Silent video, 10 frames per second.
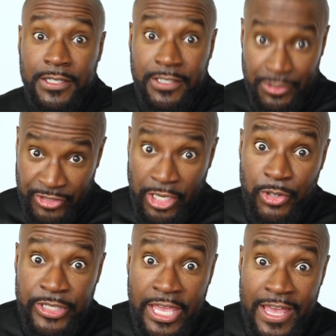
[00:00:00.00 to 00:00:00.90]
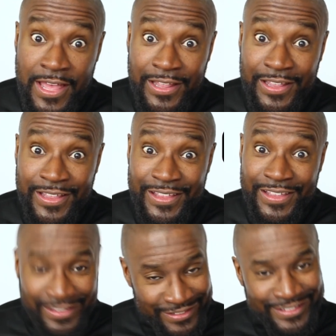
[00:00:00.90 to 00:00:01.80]
Can you say, oh yeah?
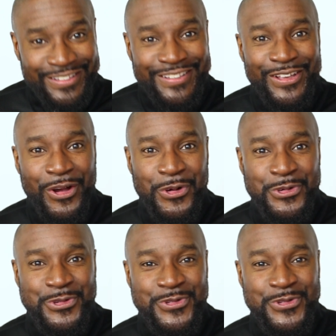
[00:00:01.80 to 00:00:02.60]
Oh